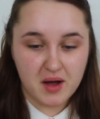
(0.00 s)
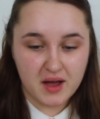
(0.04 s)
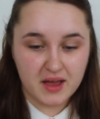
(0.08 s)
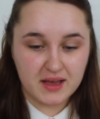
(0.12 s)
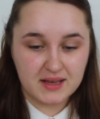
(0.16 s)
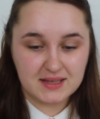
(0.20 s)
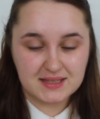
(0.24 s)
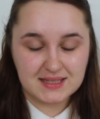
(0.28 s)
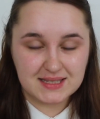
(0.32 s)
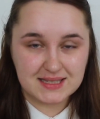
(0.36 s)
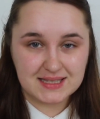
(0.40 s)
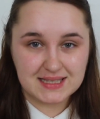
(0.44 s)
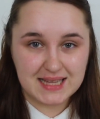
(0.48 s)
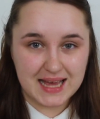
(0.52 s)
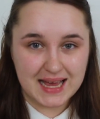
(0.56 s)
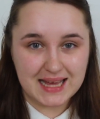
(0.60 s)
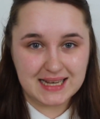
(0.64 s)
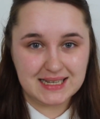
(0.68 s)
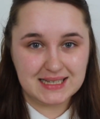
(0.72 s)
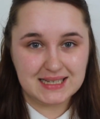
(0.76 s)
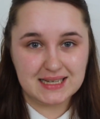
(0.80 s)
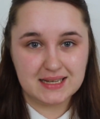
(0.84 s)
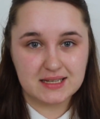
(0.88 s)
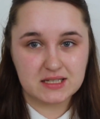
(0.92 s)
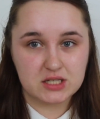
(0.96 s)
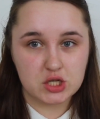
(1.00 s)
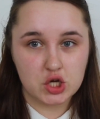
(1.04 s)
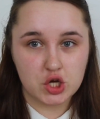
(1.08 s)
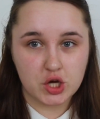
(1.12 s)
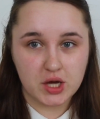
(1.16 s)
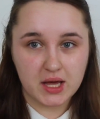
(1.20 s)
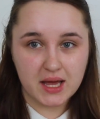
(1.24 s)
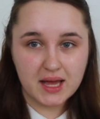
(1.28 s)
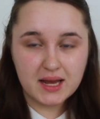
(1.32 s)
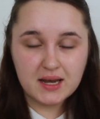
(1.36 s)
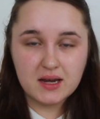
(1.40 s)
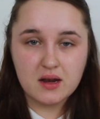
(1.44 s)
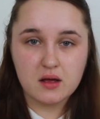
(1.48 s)
my skin is
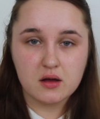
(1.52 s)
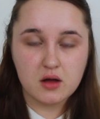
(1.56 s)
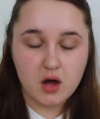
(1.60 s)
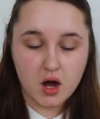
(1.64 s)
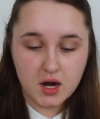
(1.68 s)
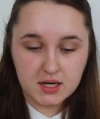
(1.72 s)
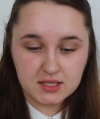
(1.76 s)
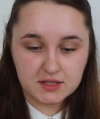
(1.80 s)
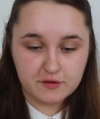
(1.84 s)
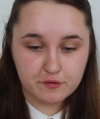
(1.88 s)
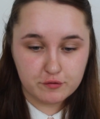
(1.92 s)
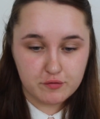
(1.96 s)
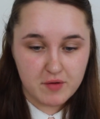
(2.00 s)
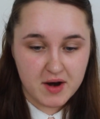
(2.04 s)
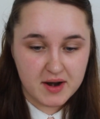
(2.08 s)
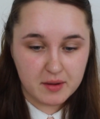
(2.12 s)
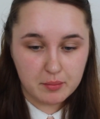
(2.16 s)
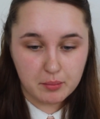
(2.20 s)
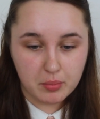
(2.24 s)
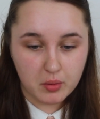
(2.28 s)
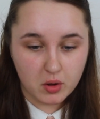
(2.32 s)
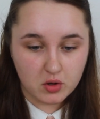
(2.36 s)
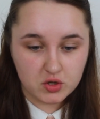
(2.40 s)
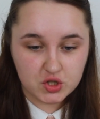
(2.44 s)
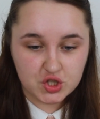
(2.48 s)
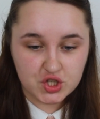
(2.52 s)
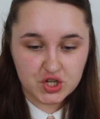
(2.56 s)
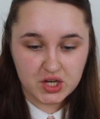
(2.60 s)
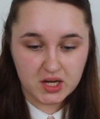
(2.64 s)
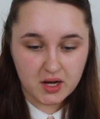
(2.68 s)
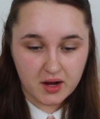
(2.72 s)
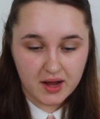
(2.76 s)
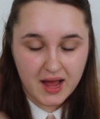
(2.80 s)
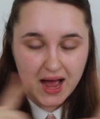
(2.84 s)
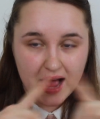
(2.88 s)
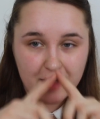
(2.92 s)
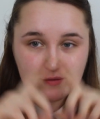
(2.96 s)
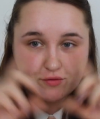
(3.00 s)
looking kind of red and
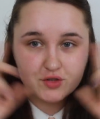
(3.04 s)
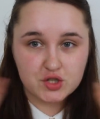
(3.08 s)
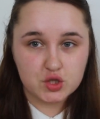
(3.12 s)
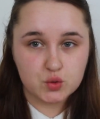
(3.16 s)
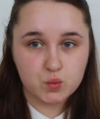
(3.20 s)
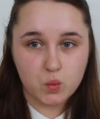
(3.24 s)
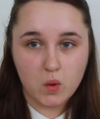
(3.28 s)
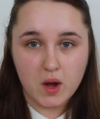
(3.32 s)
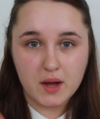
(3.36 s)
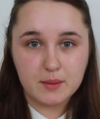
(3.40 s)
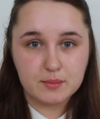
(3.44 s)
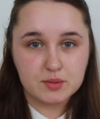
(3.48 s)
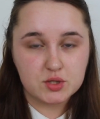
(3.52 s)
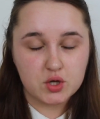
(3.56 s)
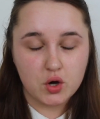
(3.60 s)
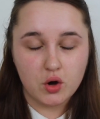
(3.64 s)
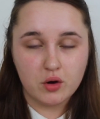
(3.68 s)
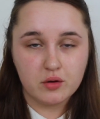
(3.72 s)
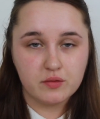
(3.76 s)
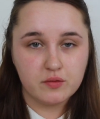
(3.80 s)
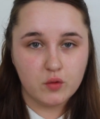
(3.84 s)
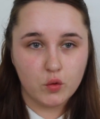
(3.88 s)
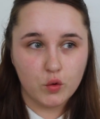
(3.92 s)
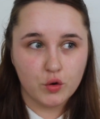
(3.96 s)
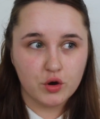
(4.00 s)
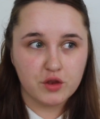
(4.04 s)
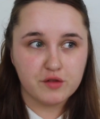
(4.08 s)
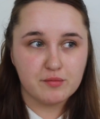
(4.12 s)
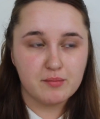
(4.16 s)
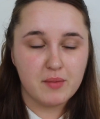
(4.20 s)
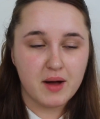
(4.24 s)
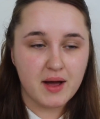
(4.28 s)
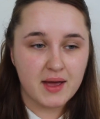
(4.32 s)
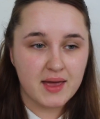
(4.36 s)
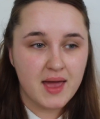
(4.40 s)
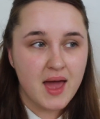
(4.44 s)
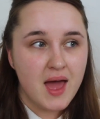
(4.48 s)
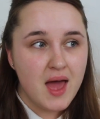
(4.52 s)
blotchy, I have just wiped off all of
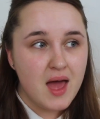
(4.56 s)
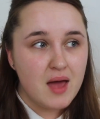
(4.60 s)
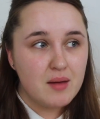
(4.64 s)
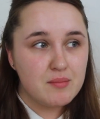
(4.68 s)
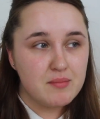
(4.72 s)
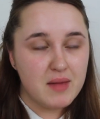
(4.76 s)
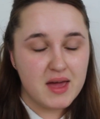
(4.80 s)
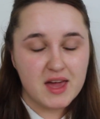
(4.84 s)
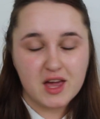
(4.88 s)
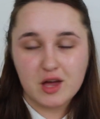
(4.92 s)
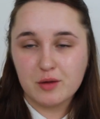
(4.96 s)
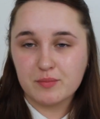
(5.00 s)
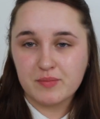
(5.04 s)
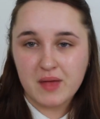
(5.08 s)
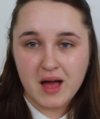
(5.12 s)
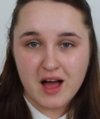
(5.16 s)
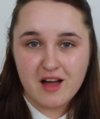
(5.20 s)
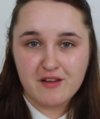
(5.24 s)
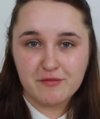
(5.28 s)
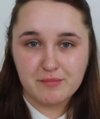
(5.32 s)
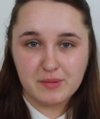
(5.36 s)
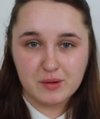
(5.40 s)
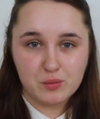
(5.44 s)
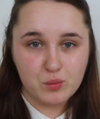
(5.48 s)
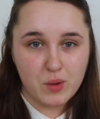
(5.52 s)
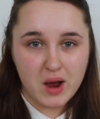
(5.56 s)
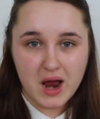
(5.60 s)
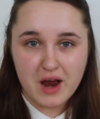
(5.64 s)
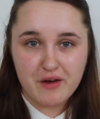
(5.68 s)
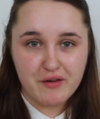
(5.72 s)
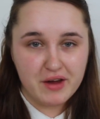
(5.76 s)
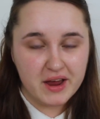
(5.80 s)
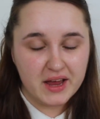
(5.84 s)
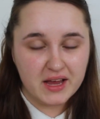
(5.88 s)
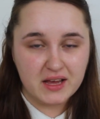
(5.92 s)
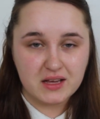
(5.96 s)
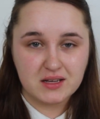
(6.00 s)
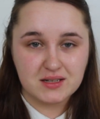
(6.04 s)
my makeup that I've been
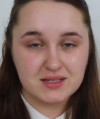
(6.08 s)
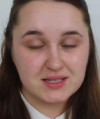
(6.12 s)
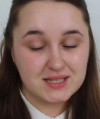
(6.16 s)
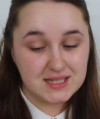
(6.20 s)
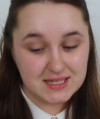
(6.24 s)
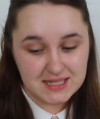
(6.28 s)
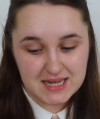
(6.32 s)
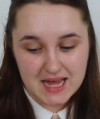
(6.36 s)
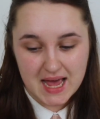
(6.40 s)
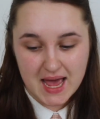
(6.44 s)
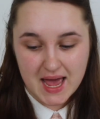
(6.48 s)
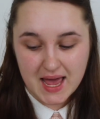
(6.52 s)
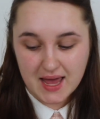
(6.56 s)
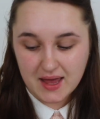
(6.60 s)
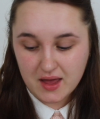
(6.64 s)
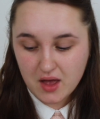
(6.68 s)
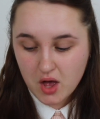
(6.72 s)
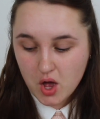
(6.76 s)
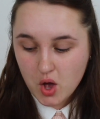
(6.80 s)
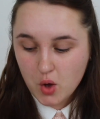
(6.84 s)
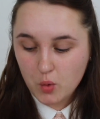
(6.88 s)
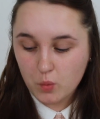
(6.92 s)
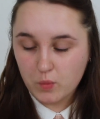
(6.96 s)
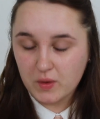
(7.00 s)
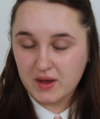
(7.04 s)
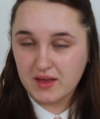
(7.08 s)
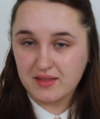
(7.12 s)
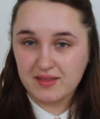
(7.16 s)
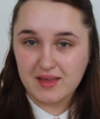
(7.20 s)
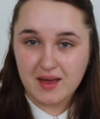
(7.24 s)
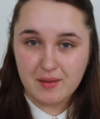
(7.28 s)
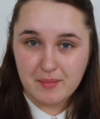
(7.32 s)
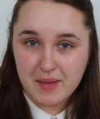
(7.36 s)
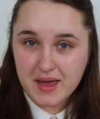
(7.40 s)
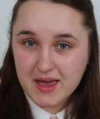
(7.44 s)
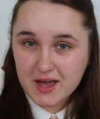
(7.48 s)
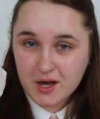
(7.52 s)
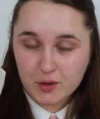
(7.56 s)
wearing today with
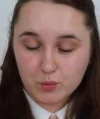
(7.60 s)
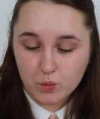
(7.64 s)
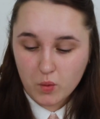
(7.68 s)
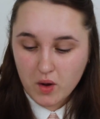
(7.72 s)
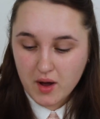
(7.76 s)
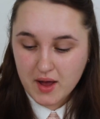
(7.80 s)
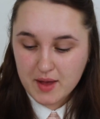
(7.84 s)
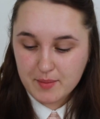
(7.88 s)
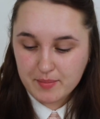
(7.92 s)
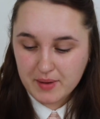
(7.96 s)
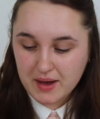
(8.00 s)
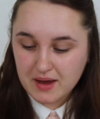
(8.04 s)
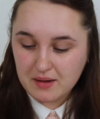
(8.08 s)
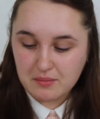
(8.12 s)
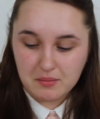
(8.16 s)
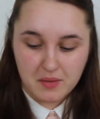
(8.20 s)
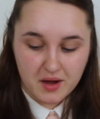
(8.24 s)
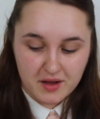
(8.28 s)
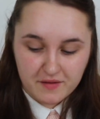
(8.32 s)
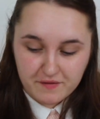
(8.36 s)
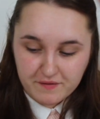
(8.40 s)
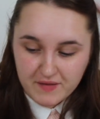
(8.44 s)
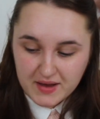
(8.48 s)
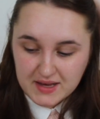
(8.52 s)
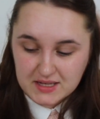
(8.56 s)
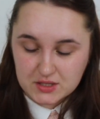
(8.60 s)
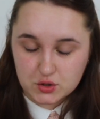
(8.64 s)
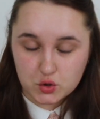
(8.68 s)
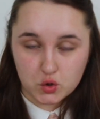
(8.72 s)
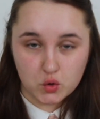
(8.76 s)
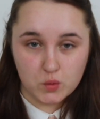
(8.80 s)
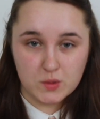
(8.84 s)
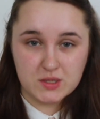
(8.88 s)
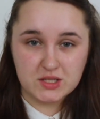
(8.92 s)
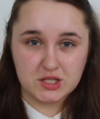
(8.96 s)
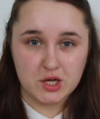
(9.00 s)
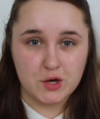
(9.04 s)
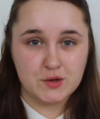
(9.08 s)
a makeup wipe, and my face
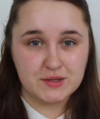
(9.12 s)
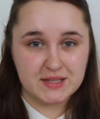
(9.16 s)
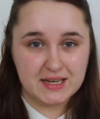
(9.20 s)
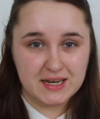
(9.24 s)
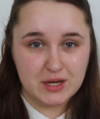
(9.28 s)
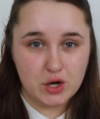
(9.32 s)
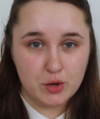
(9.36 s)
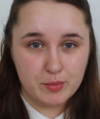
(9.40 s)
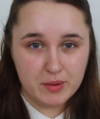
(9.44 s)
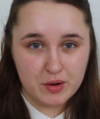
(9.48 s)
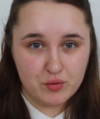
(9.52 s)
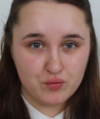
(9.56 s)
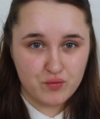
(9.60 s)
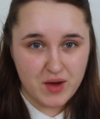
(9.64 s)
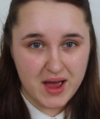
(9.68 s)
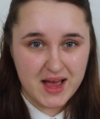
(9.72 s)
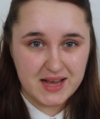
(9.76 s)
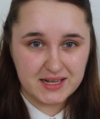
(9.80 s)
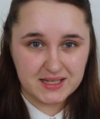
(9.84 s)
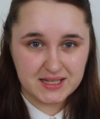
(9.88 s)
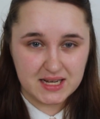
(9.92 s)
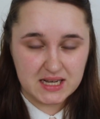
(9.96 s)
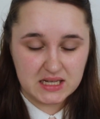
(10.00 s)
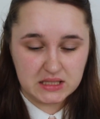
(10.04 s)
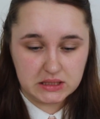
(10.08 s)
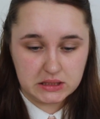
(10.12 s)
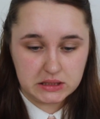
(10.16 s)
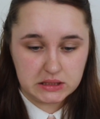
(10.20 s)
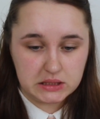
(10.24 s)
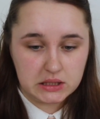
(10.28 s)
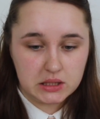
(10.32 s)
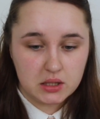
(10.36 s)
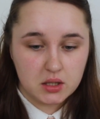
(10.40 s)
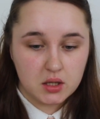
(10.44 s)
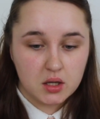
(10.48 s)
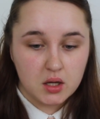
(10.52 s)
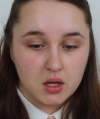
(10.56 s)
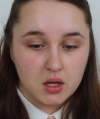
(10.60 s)
always goes a little bit red and